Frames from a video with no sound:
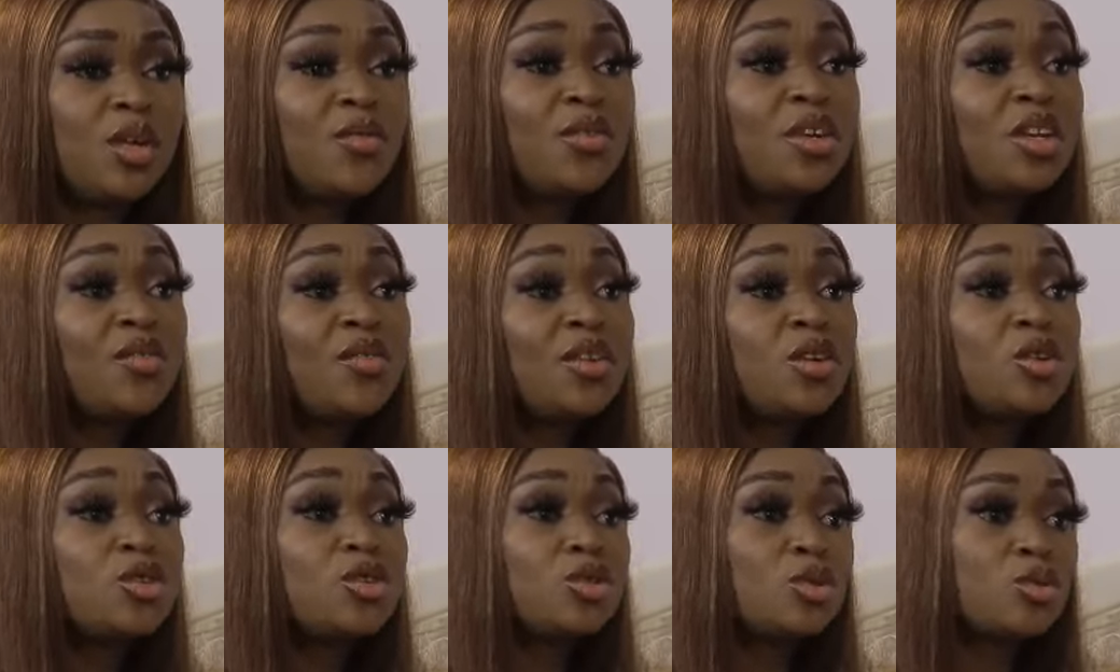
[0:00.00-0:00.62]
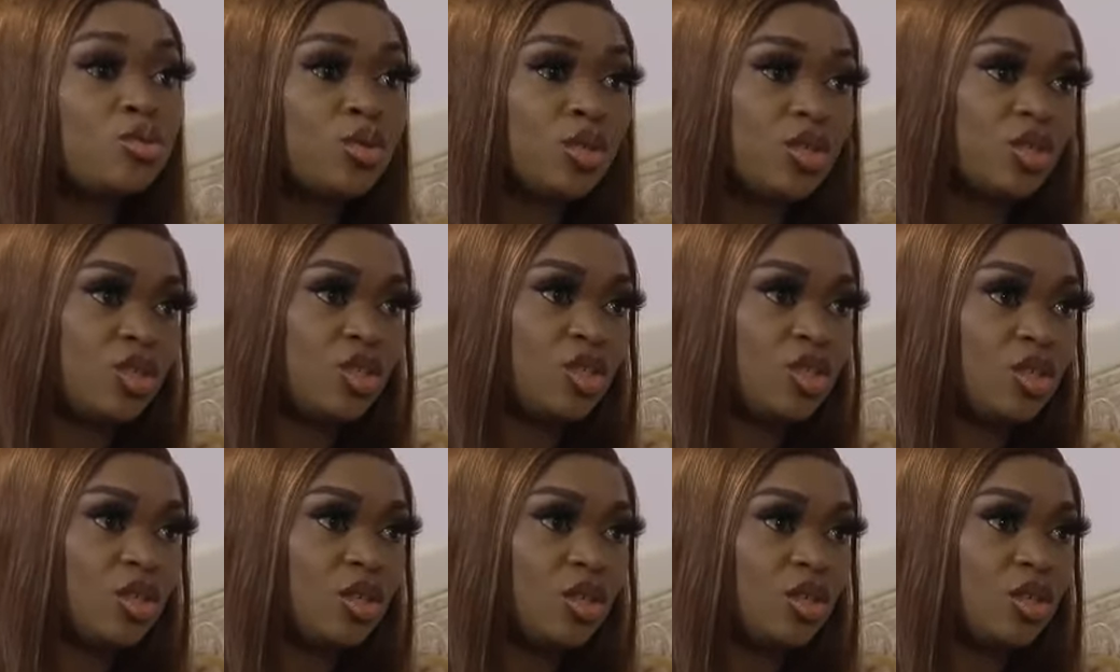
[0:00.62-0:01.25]
Even if he knows you're
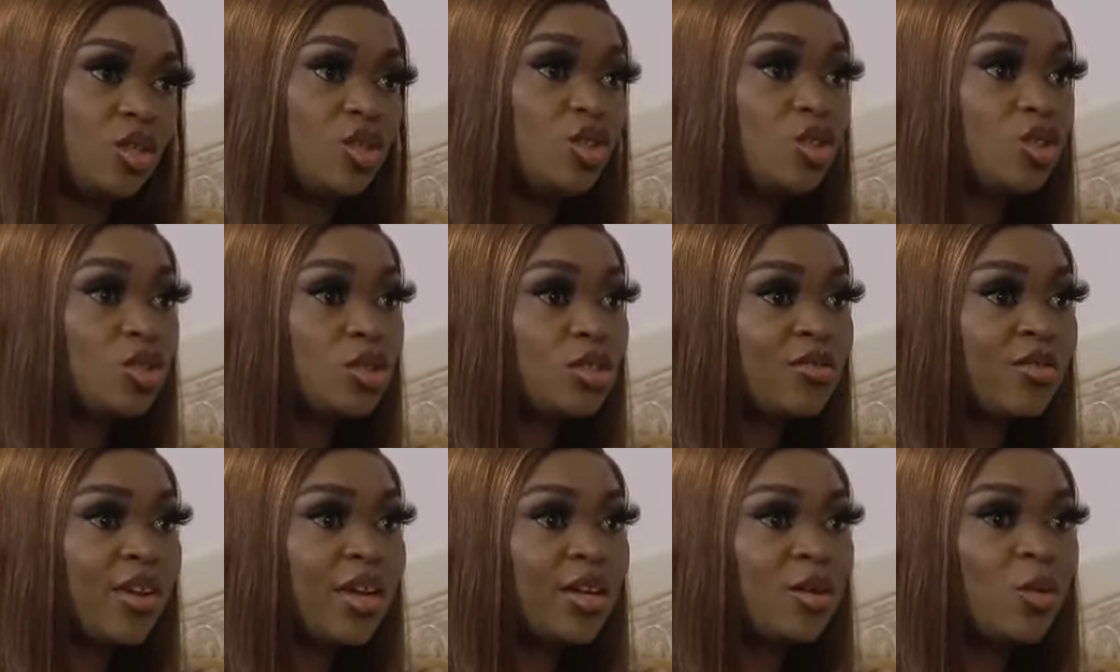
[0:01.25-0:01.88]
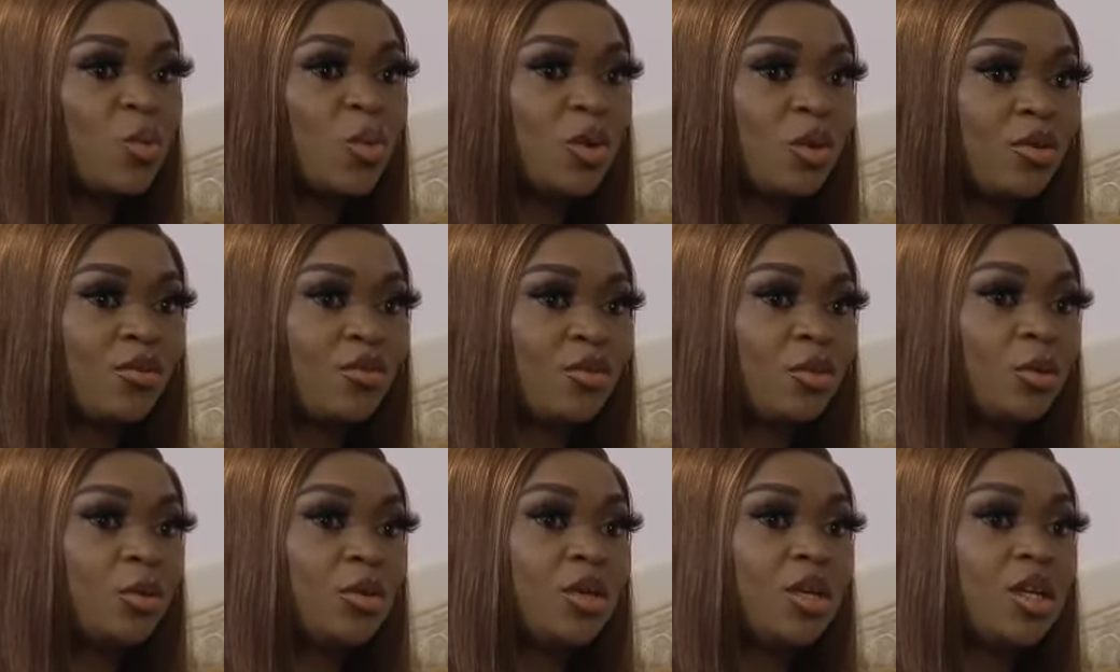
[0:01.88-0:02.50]
rich, you just find a way
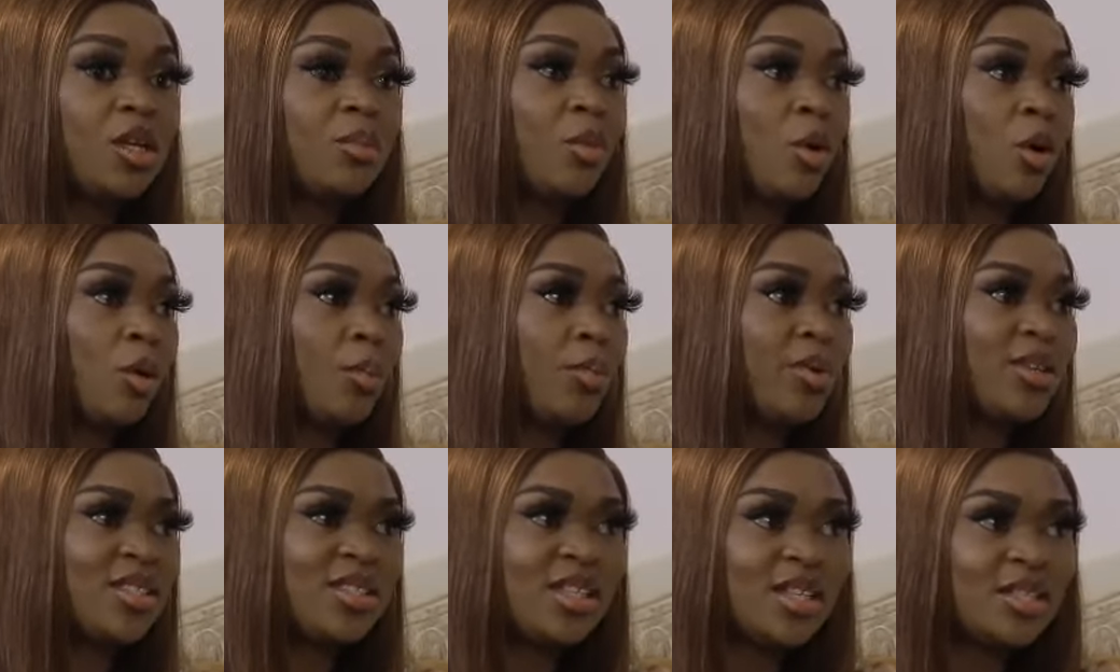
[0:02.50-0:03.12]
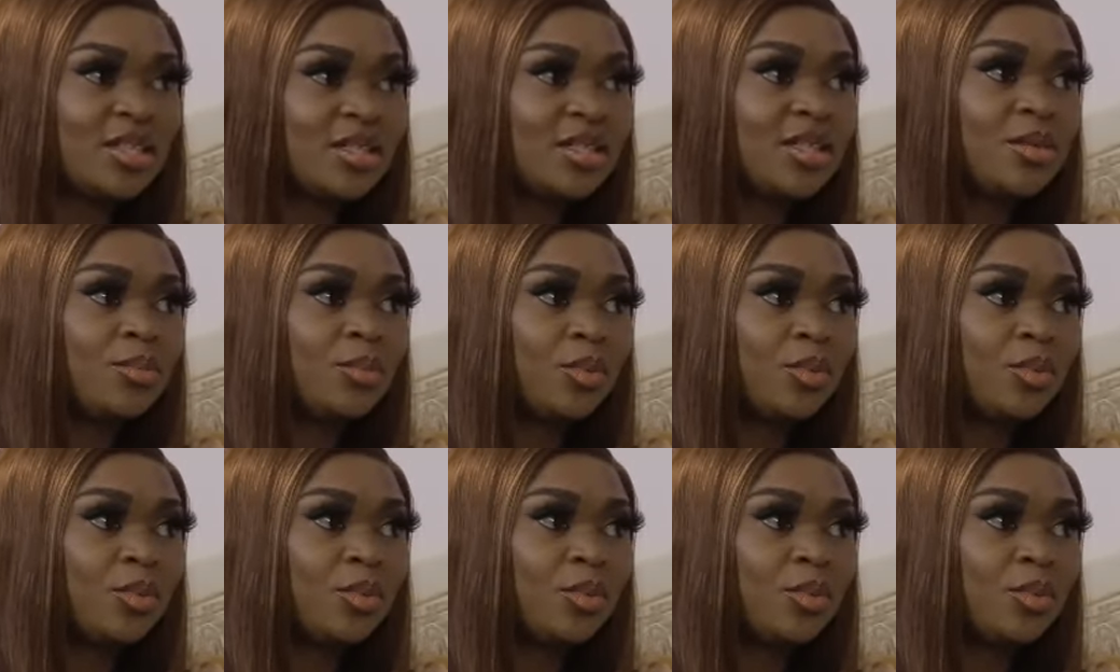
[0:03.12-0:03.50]
of following him up. It's that